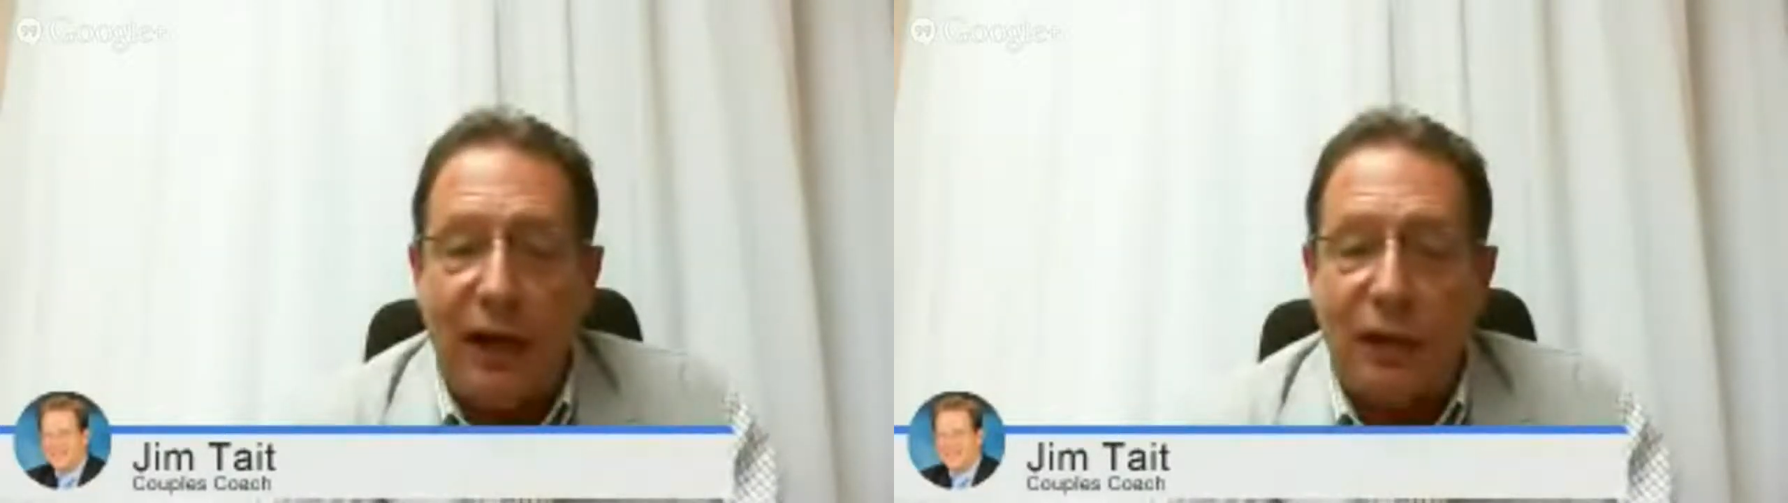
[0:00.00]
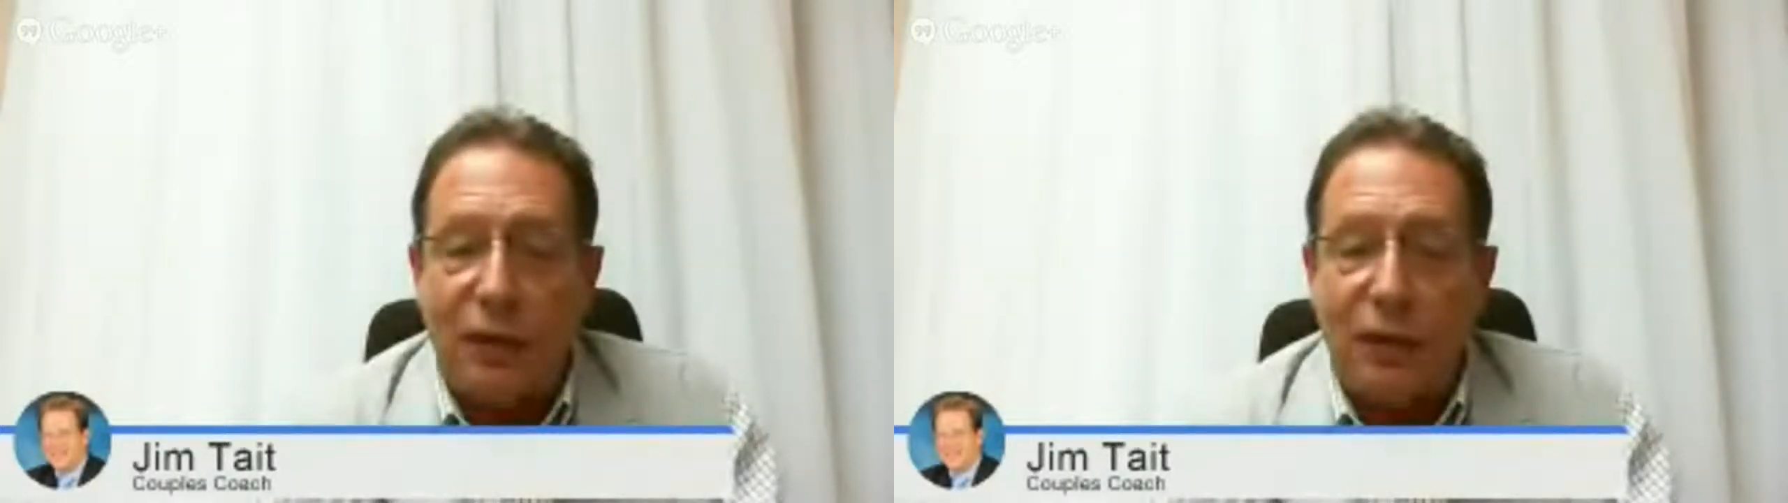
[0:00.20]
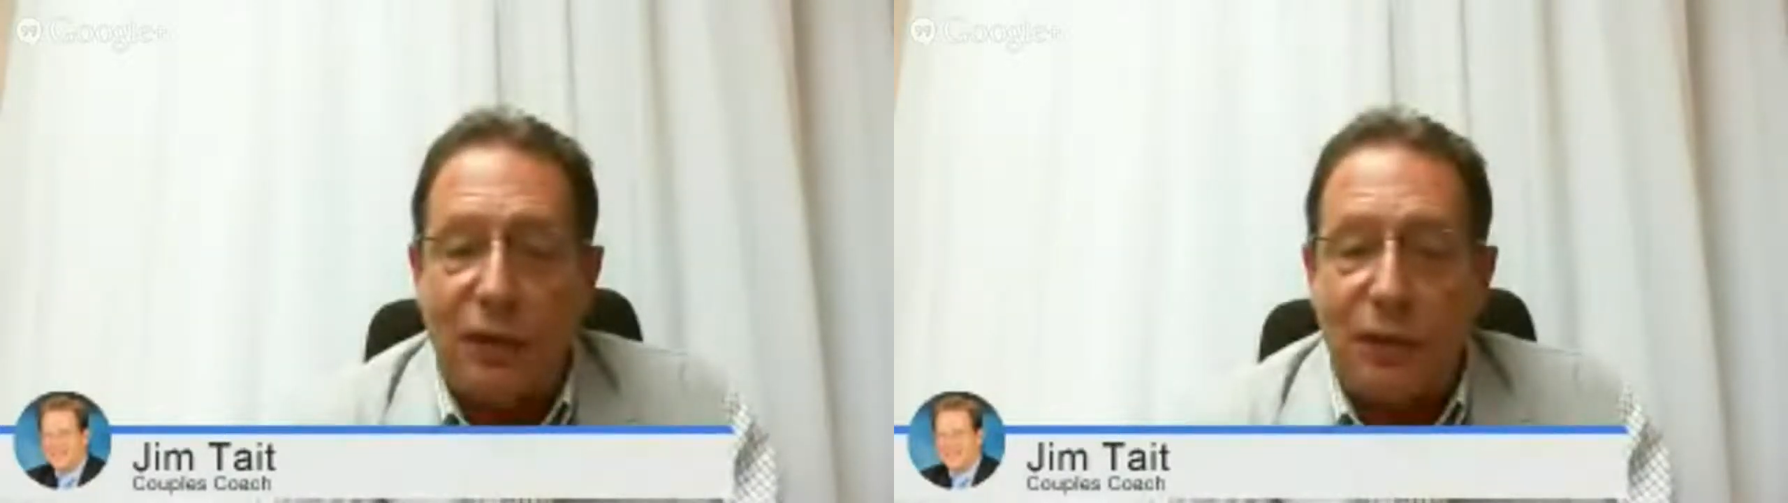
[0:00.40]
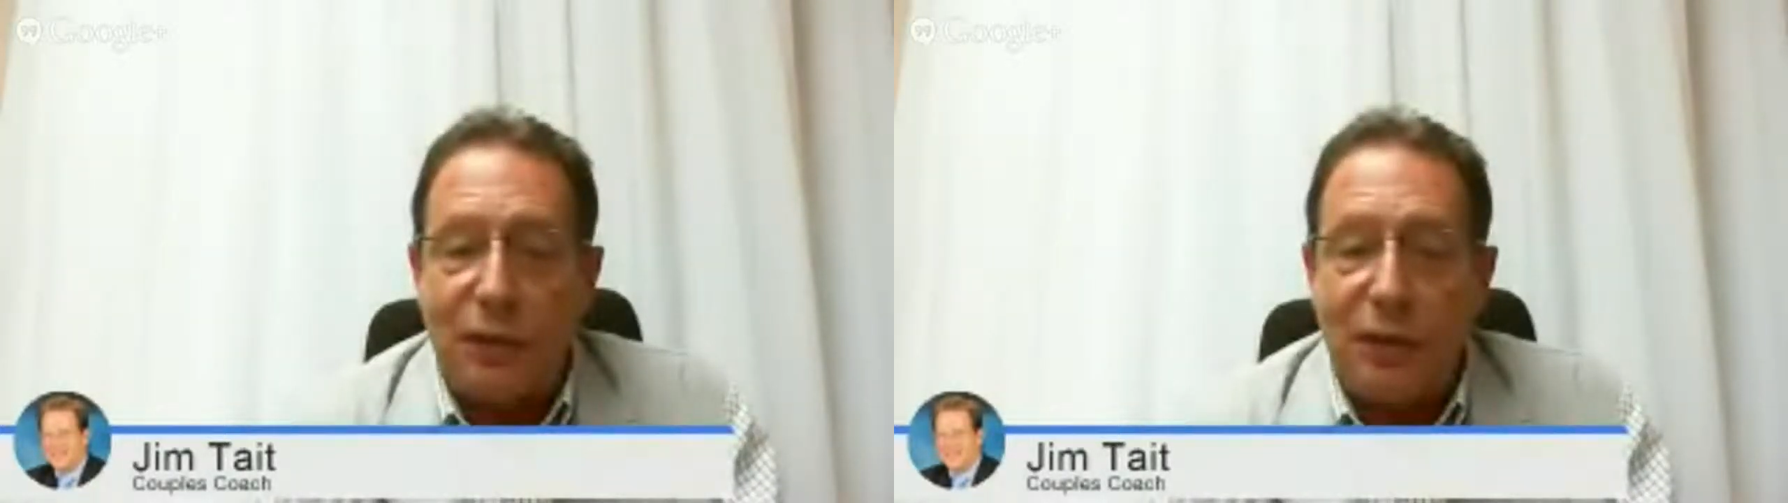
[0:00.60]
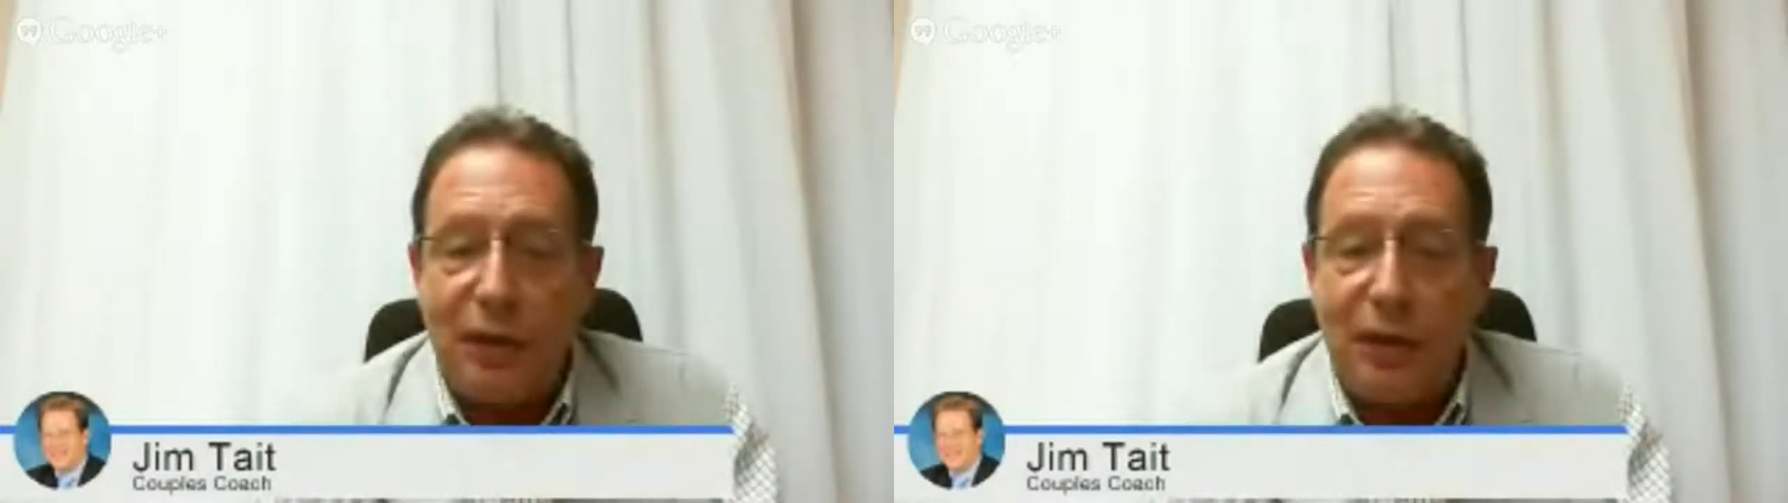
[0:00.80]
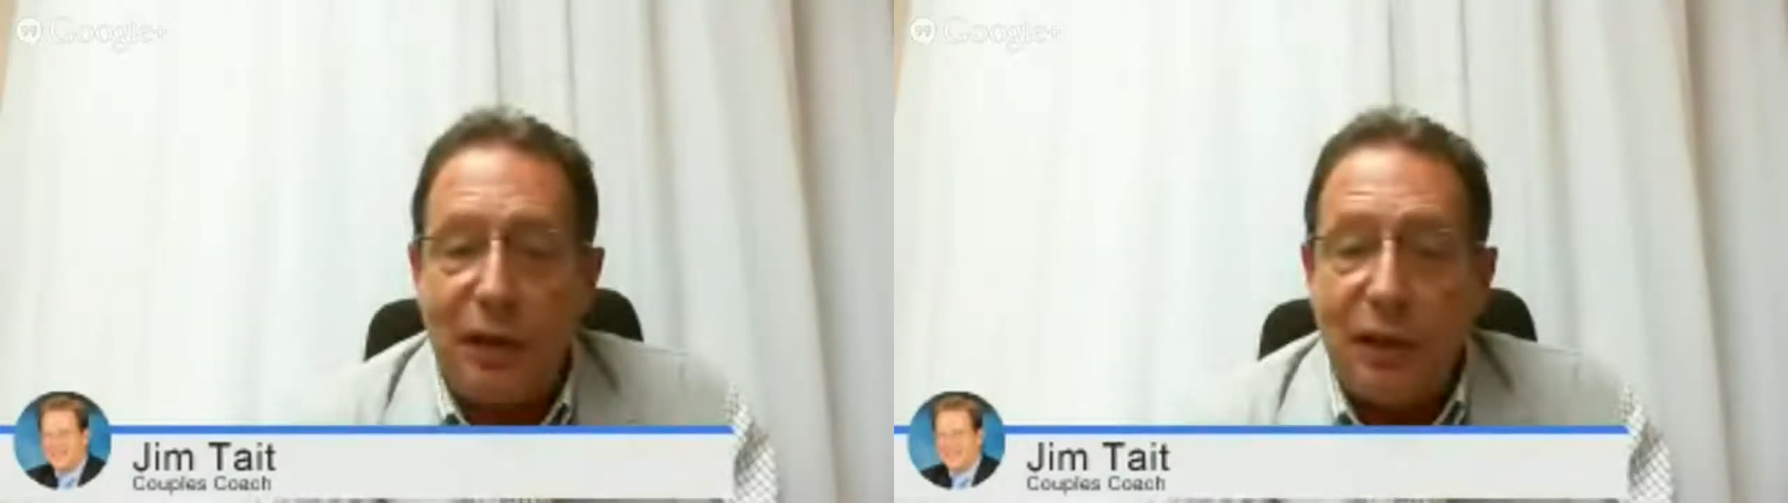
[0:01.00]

I could do